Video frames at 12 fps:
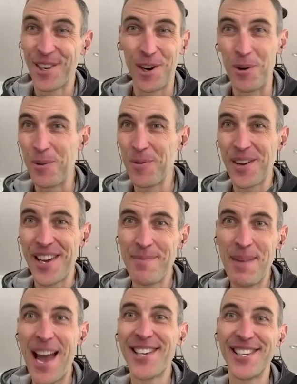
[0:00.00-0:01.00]
So
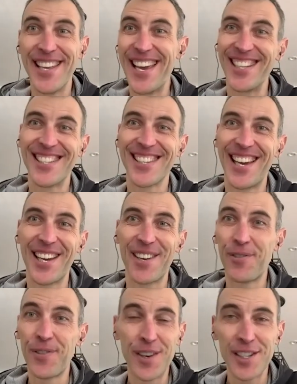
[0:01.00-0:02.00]
imagine this,
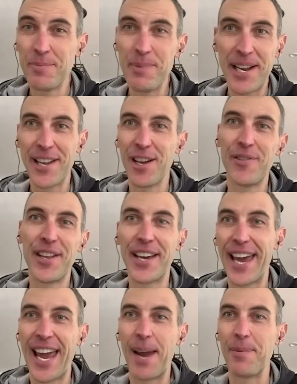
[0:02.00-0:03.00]
like, first minute of the
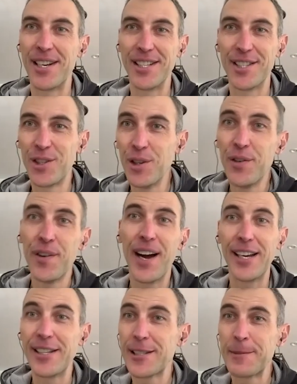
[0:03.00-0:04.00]
game, there's two
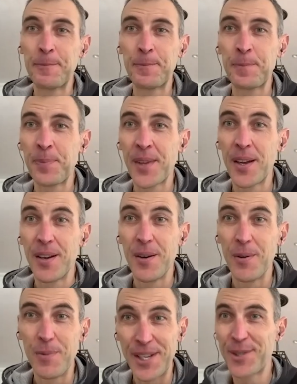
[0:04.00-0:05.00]
fights,
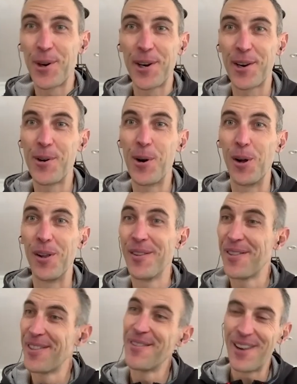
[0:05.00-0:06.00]
we score a
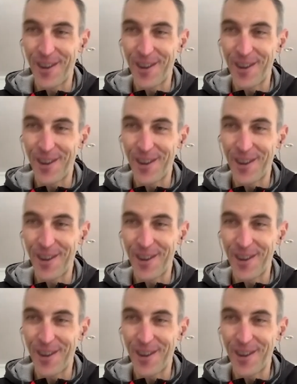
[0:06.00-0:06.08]
goal.